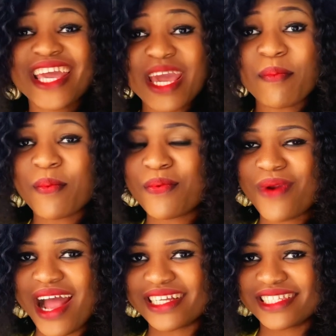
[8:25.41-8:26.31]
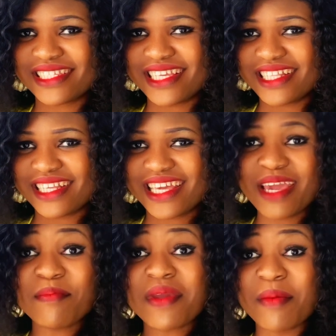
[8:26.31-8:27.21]
Keep practicing,
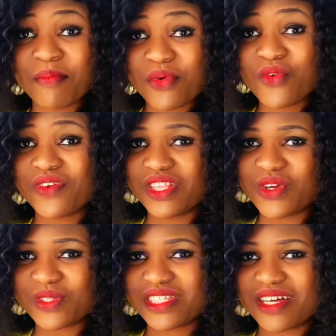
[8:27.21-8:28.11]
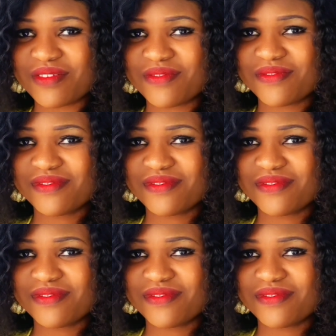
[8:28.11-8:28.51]
keep improving yourself.